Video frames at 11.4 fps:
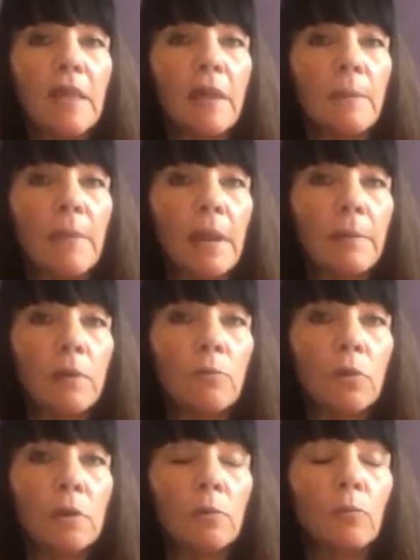that maybe
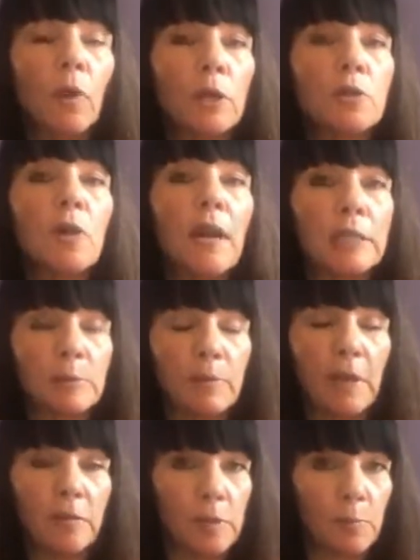would rush or
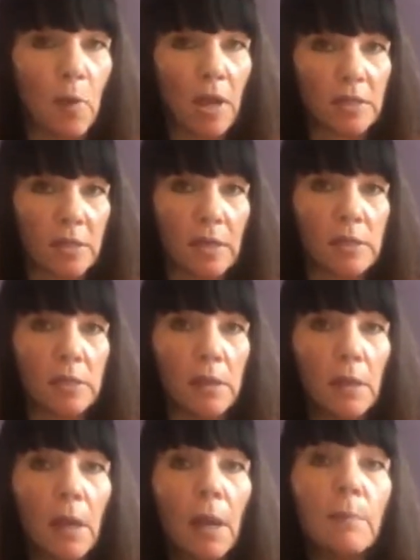expedite this process
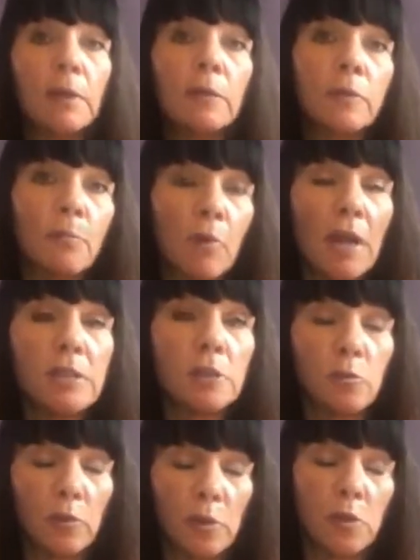but the
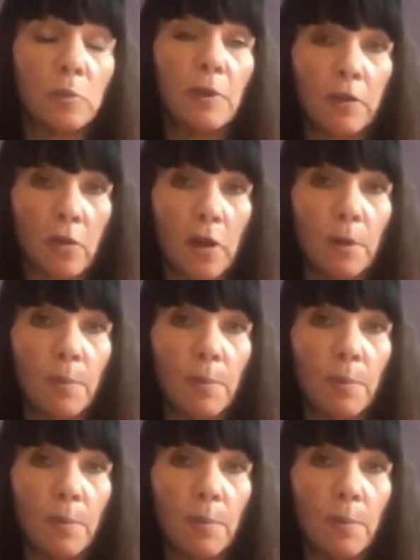process really should be thought